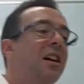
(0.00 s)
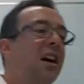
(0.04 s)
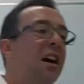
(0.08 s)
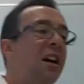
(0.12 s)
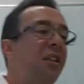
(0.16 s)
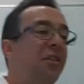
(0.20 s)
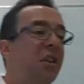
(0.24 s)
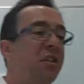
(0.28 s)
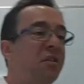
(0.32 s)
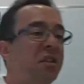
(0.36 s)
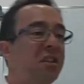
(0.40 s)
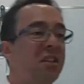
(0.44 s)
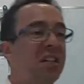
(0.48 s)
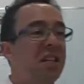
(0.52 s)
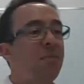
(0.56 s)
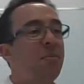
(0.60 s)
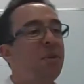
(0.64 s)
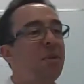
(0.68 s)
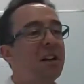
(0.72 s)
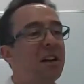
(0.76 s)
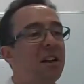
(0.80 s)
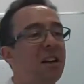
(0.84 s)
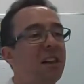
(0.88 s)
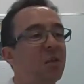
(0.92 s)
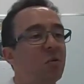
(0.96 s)
And those are
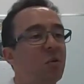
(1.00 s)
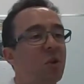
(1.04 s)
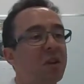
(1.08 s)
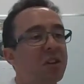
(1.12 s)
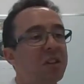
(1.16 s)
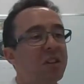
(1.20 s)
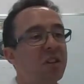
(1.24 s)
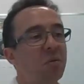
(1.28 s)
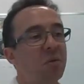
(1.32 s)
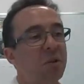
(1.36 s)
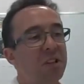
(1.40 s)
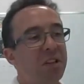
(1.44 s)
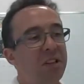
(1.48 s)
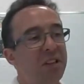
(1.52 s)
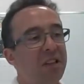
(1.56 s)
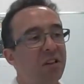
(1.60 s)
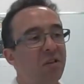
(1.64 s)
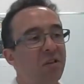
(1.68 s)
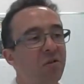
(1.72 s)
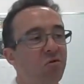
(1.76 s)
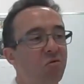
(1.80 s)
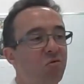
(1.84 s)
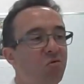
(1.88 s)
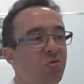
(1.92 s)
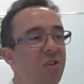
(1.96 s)
typically the ones that were
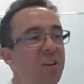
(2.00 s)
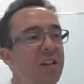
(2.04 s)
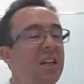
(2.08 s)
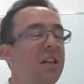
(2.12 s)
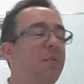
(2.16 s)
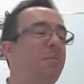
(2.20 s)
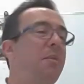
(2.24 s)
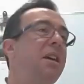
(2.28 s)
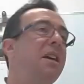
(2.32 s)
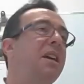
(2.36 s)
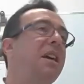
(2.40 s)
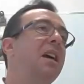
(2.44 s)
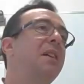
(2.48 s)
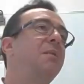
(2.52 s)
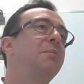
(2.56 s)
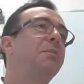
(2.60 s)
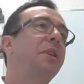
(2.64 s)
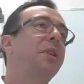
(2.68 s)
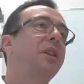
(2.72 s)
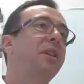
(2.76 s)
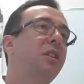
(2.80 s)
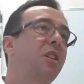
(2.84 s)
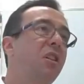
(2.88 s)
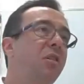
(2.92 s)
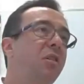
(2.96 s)
still really being hit
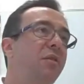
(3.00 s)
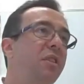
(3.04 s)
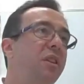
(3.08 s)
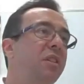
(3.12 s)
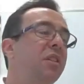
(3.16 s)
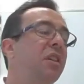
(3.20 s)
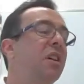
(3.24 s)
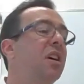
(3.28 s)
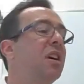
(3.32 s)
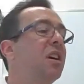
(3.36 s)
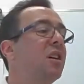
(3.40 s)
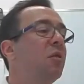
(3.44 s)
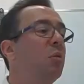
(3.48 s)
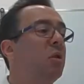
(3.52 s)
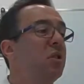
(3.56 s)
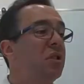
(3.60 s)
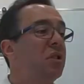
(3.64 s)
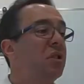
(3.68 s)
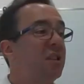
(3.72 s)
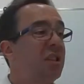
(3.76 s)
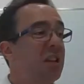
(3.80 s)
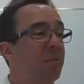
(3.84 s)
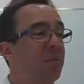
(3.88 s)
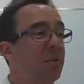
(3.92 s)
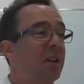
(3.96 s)
by COVID, which are
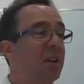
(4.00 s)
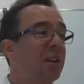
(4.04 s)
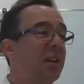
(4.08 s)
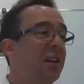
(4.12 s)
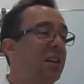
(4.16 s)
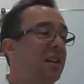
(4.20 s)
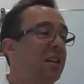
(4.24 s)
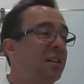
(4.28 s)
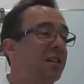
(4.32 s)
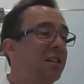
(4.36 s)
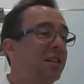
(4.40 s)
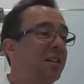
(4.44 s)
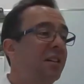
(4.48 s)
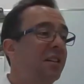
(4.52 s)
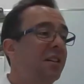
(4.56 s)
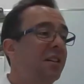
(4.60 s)
typically